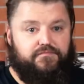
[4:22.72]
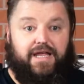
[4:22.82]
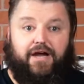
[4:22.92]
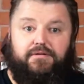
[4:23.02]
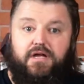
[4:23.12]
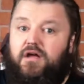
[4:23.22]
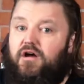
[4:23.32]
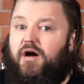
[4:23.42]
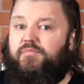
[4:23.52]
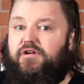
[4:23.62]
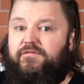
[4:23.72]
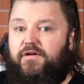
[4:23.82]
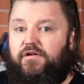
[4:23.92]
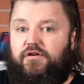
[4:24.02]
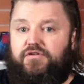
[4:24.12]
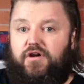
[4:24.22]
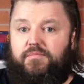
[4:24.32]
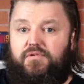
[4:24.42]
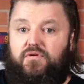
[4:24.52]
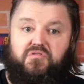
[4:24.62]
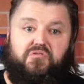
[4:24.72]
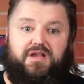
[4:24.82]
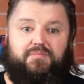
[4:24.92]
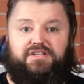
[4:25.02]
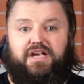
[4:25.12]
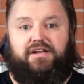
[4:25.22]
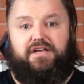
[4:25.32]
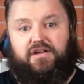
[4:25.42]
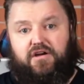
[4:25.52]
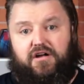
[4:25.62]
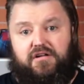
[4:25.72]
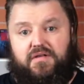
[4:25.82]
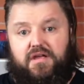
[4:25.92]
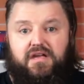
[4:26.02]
Now, I'm not a Photoshop or image editing god.